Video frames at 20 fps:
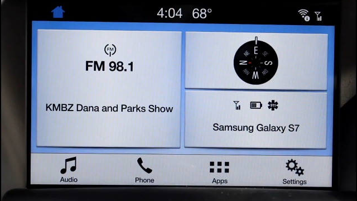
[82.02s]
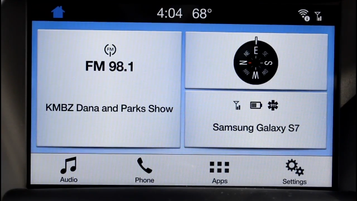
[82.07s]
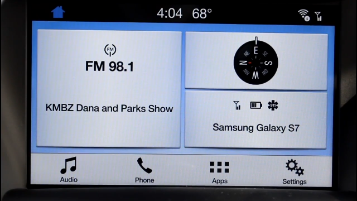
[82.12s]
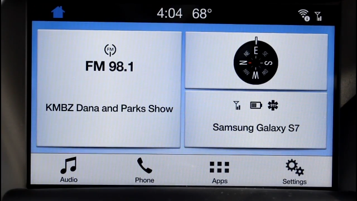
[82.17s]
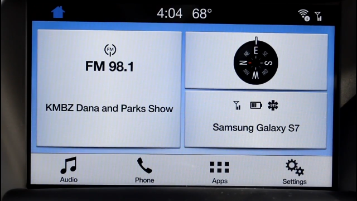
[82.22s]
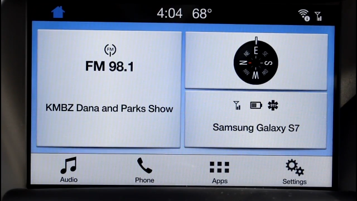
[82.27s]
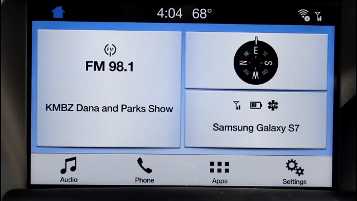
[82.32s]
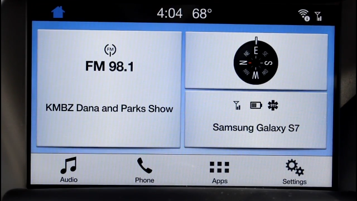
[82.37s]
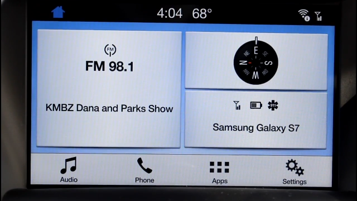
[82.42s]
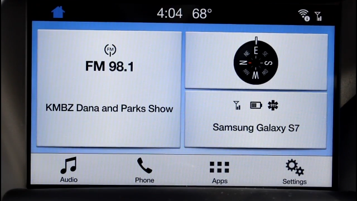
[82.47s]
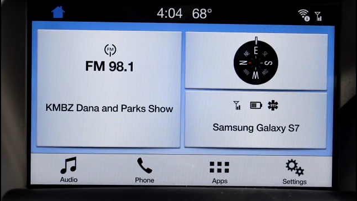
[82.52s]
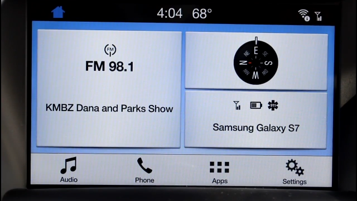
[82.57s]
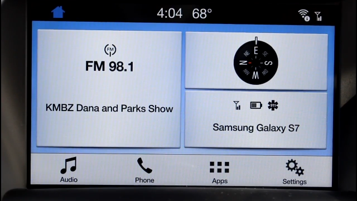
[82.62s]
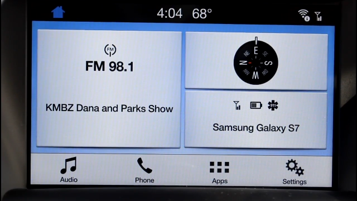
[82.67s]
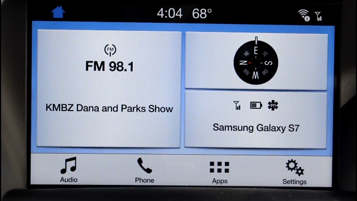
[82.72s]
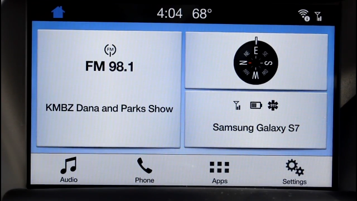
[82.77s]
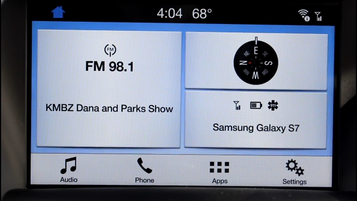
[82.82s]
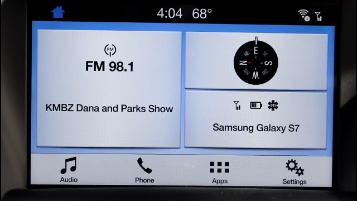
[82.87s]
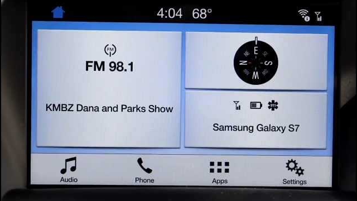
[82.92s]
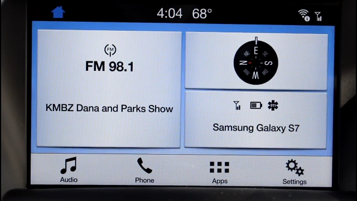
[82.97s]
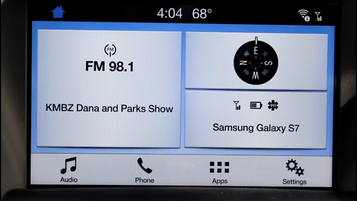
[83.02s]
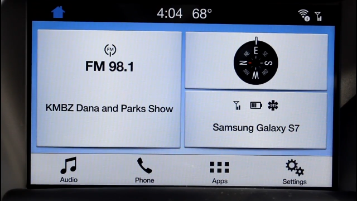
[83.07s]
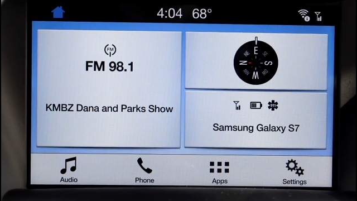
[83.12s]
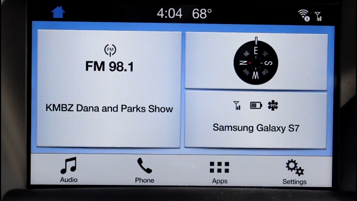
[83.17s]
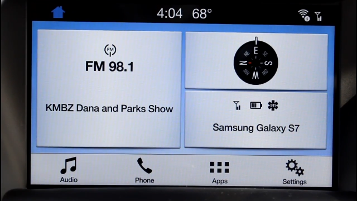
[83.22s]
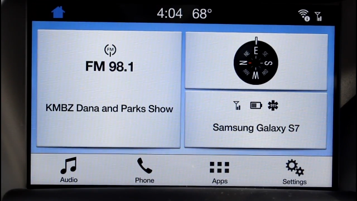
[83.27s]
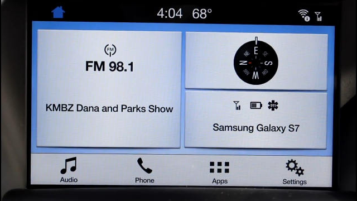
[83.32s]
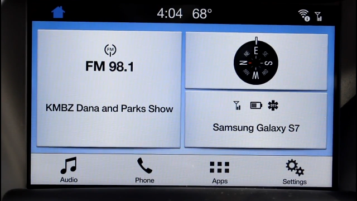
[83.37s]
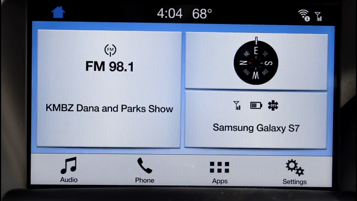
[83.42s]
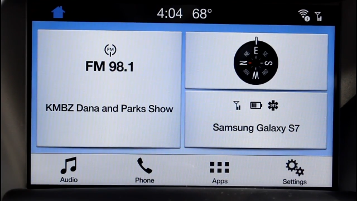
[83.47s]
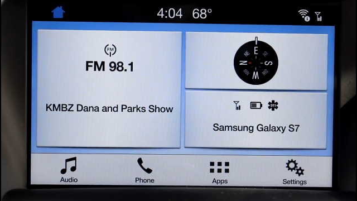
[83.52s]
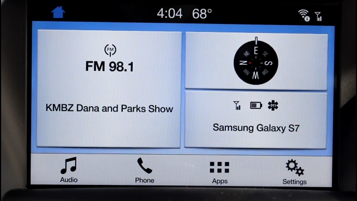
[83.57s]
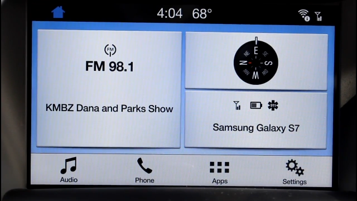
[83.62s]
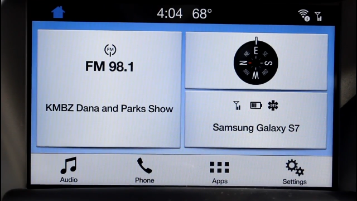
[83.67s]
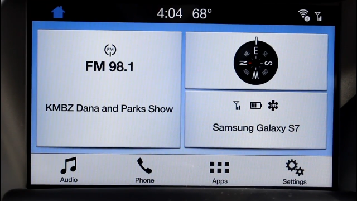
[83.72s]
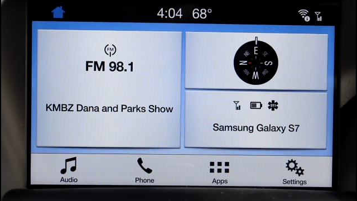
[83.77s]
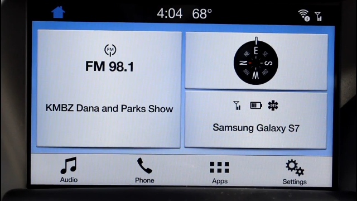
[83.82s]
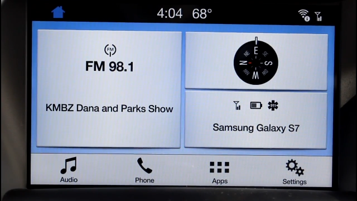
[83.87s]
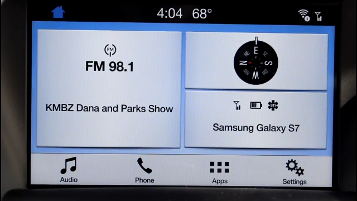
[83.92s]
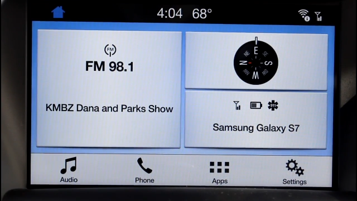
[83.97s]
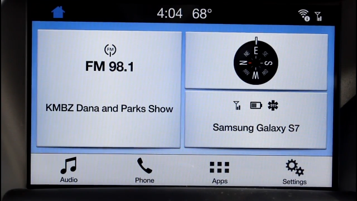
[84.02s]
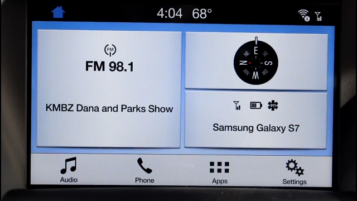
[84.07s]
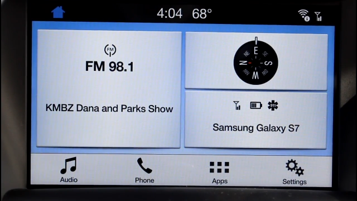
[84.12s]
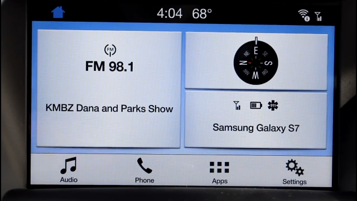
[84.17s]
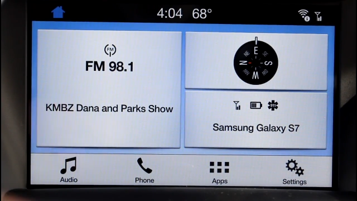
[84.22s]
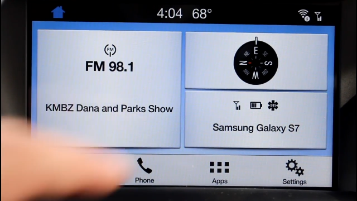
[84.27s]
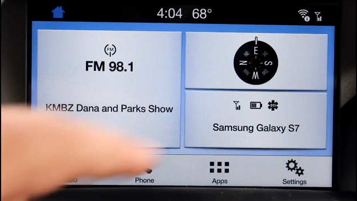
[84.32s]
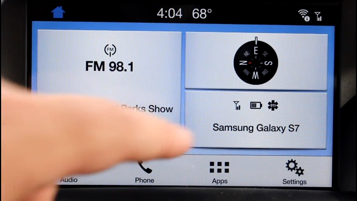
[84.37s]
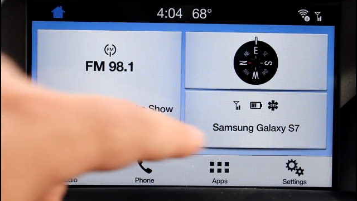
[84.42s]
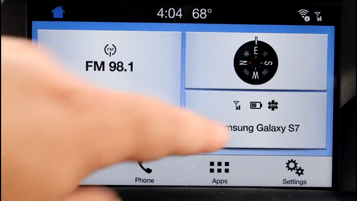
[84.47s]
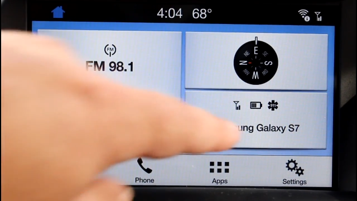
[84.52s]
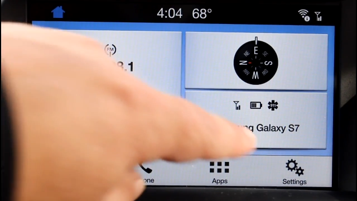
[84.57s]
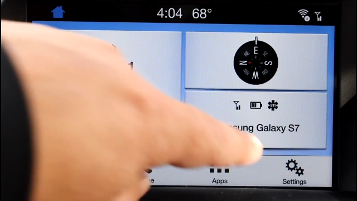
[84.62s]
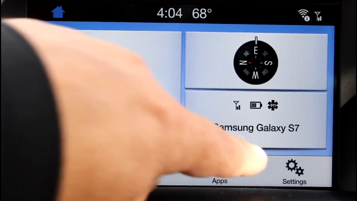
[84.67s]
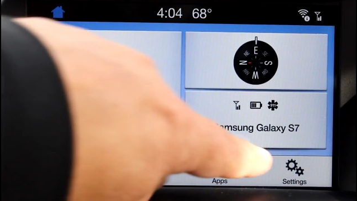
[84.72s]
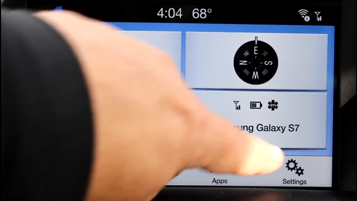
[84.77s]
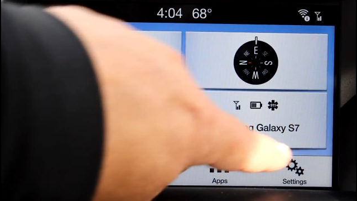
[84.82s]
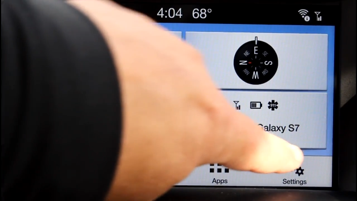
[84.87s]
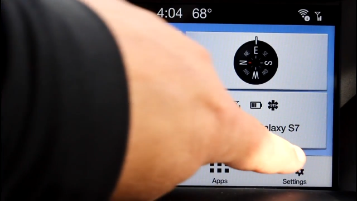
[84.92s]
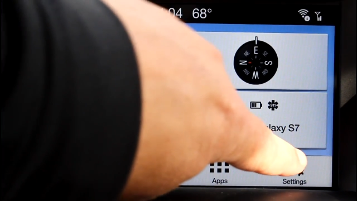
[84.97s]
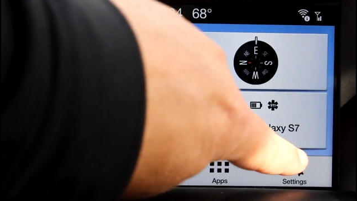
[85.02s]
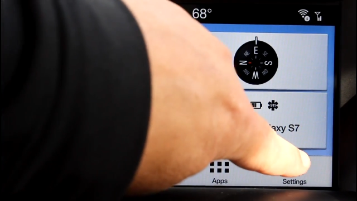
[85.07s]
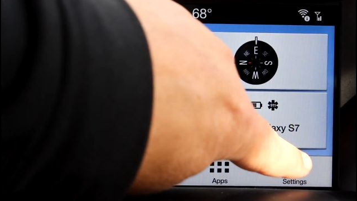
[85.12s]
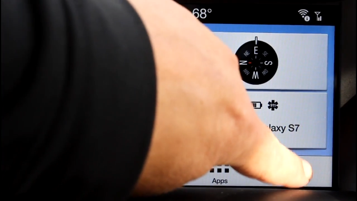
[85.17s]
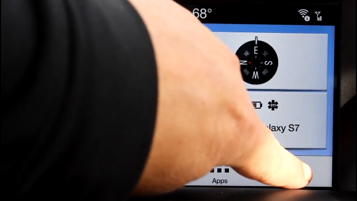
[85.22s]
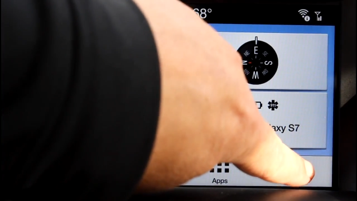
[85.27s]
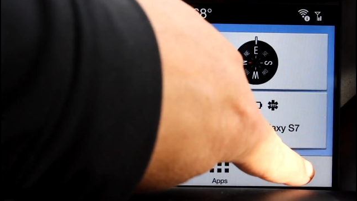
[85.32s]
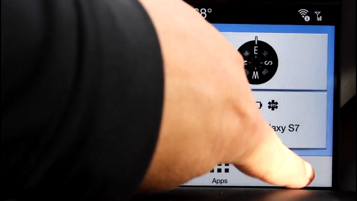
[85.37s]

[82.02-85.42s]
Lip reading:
No face is visible, so there are no lips to read.